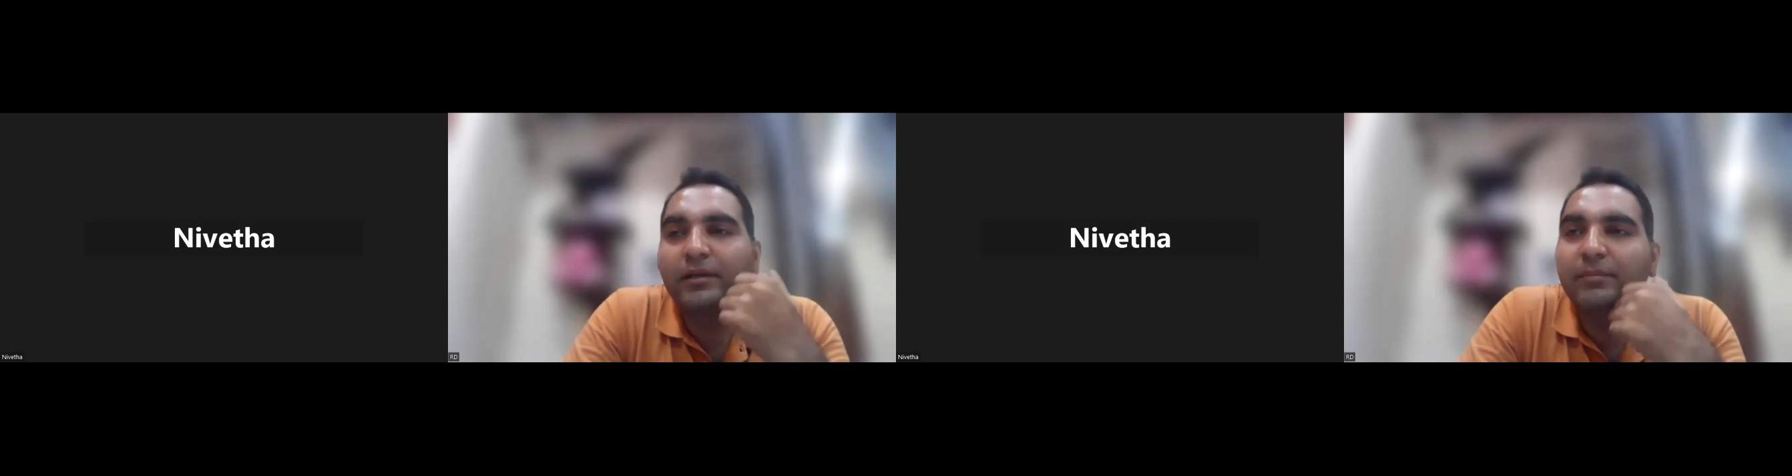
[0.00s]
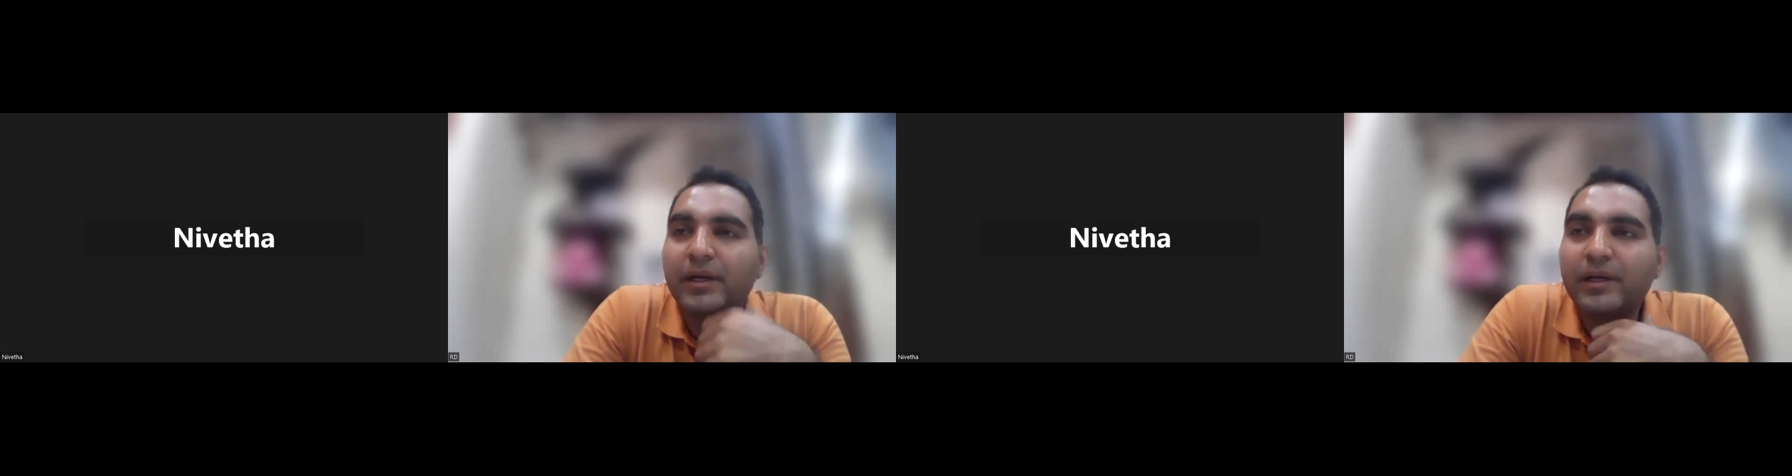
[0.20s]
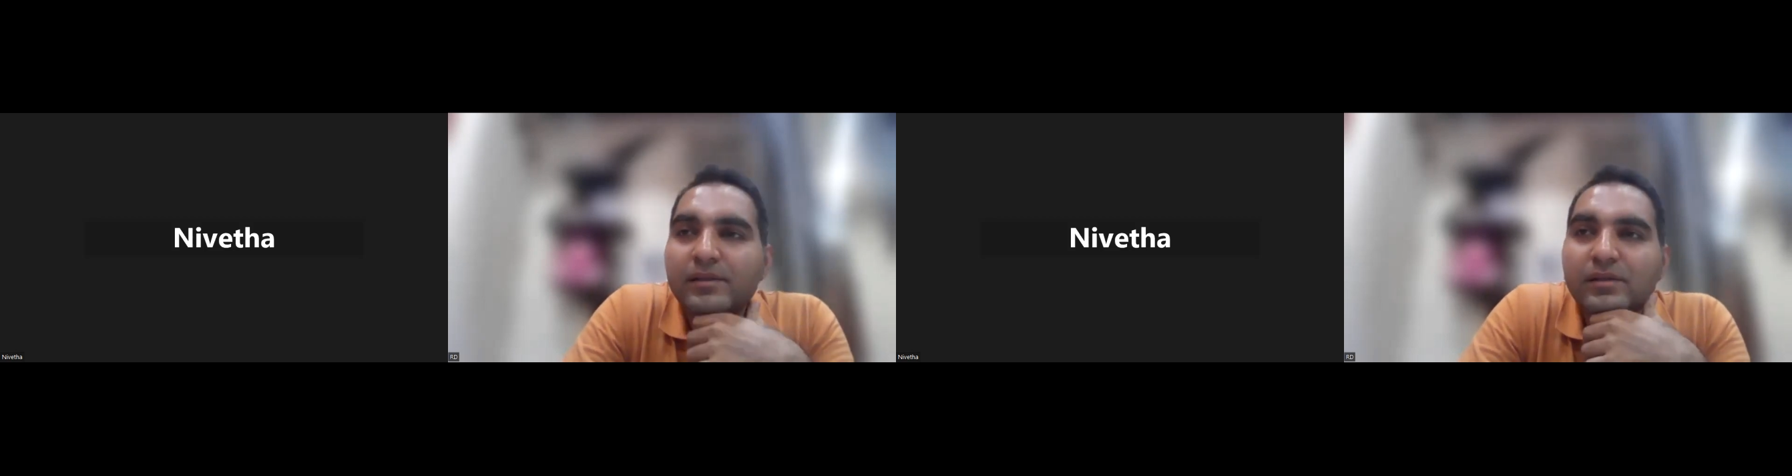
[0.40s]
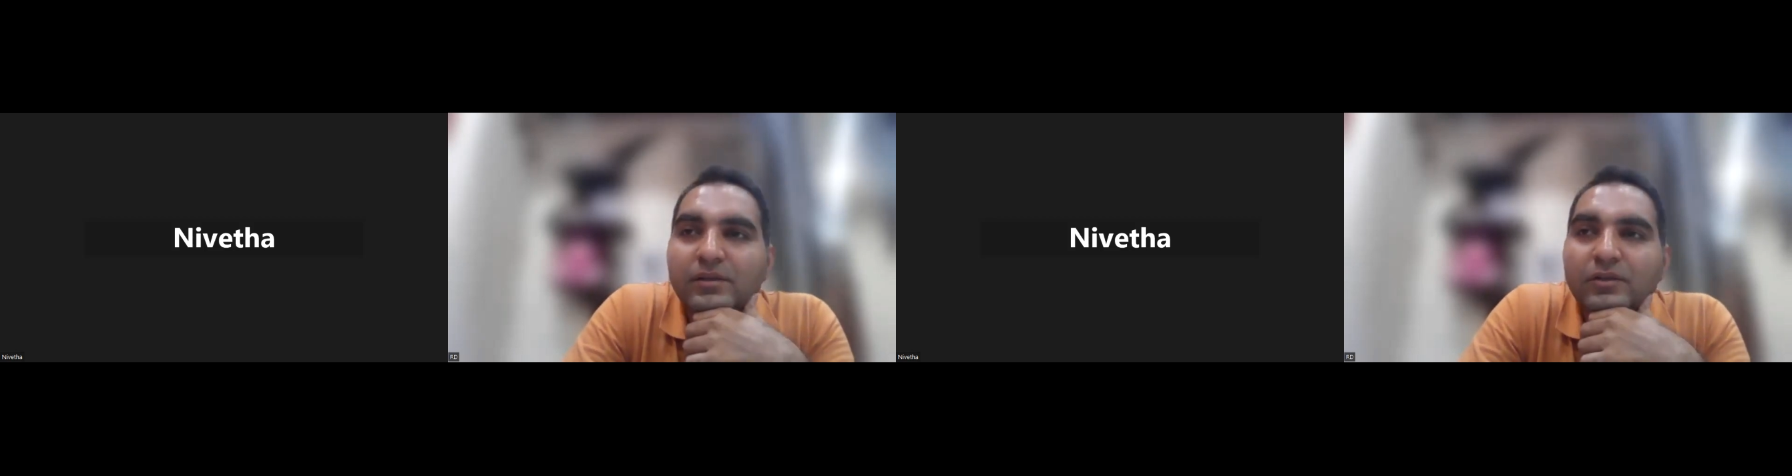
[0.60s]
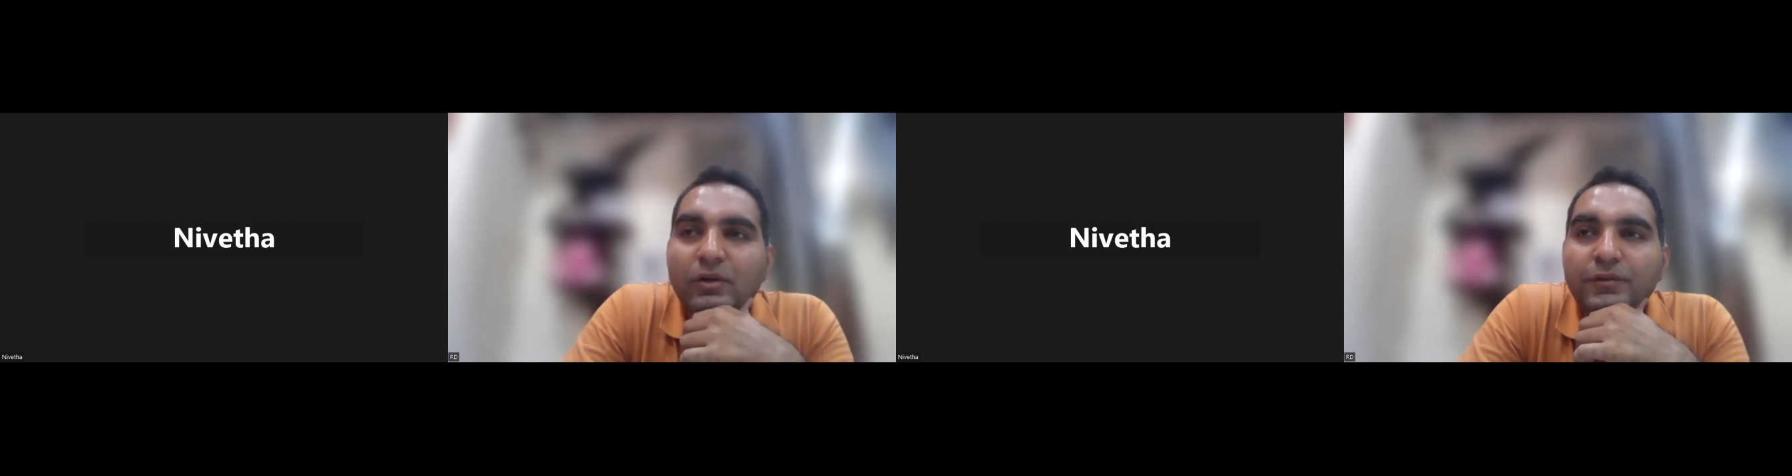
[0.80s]
dependency
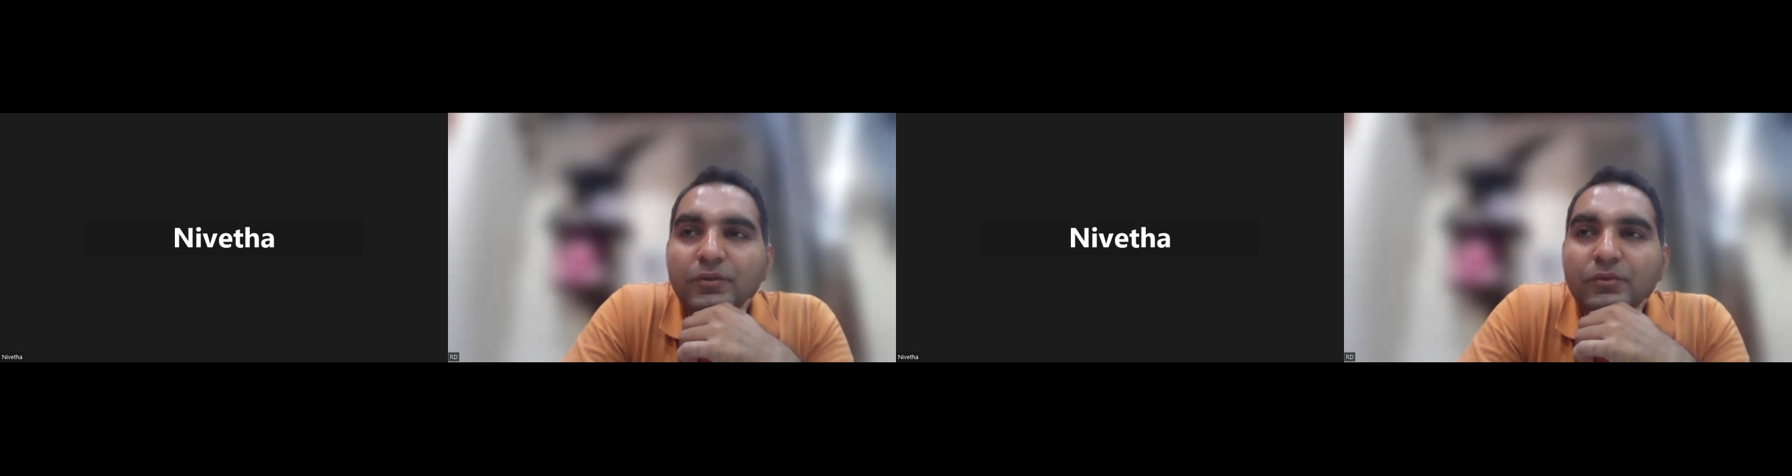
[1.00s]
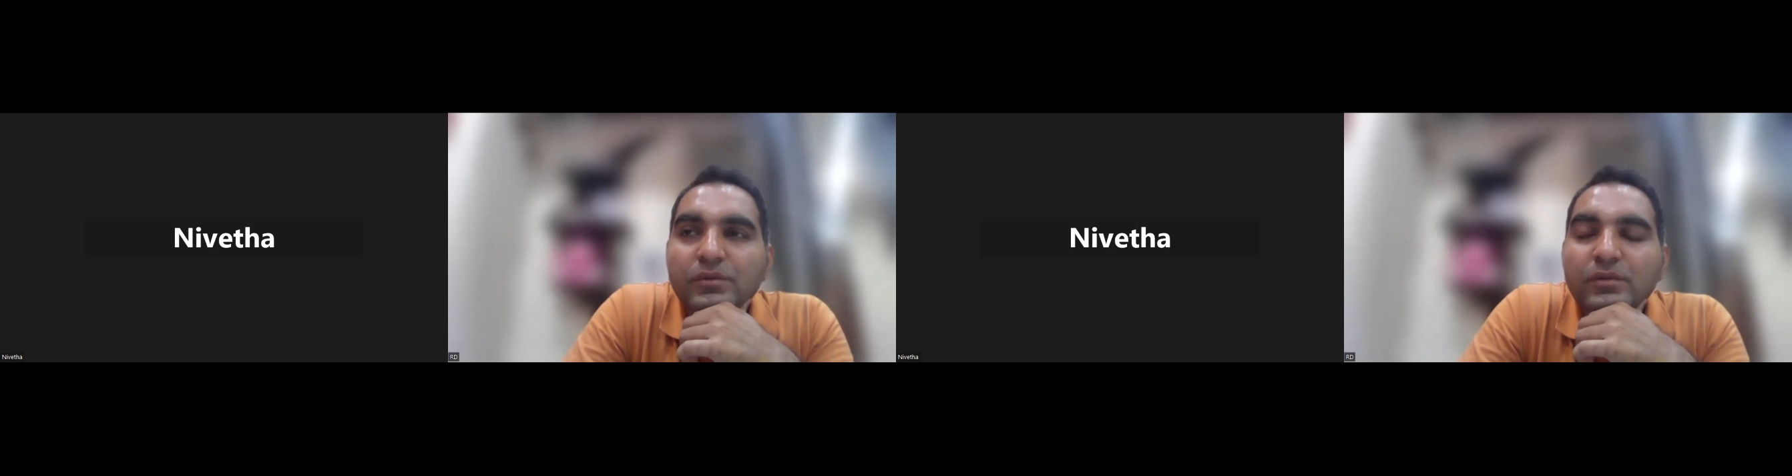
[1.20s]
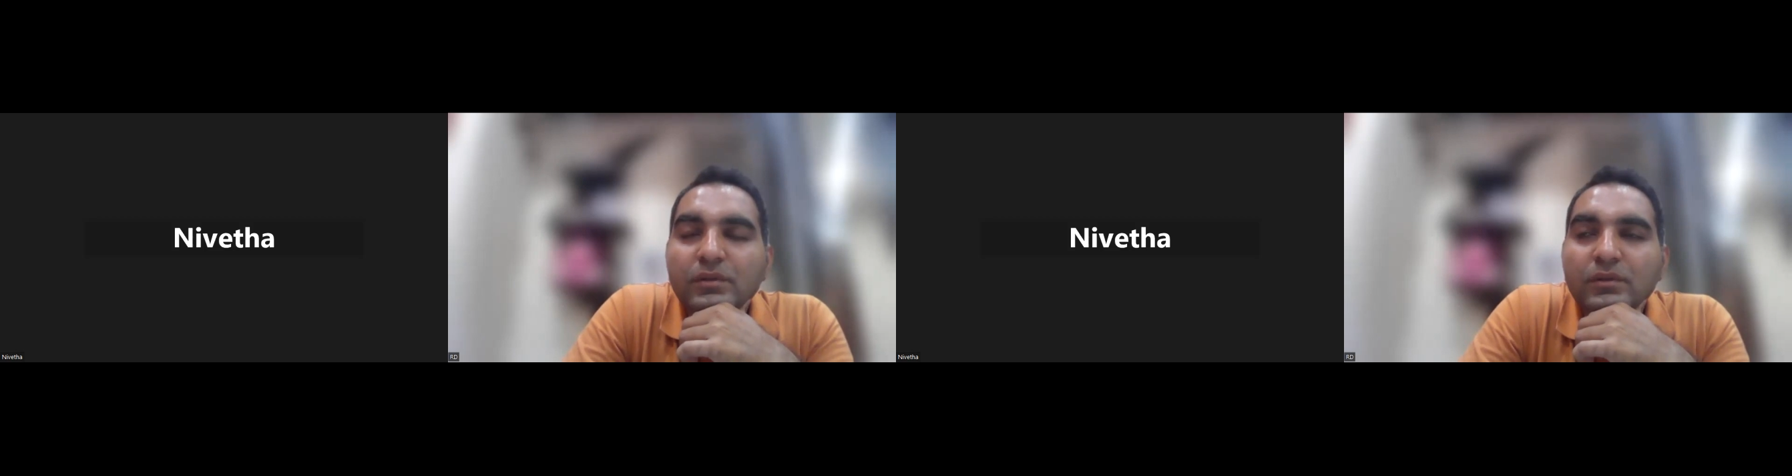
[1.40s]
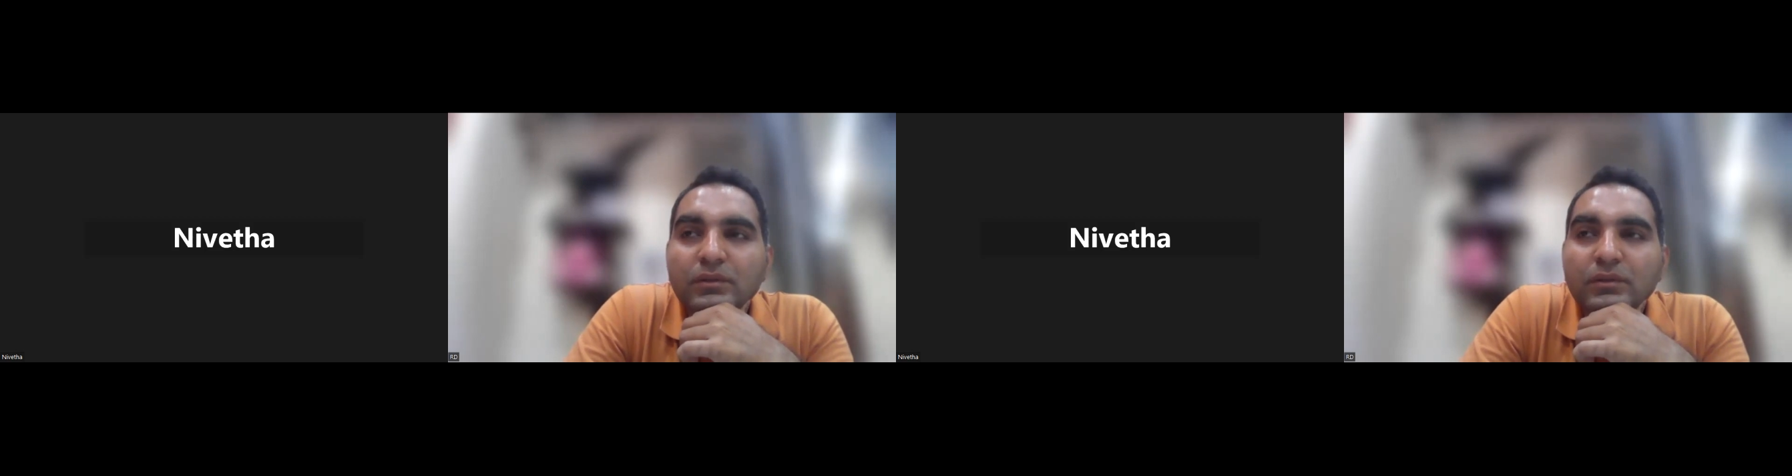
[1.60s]
you have used?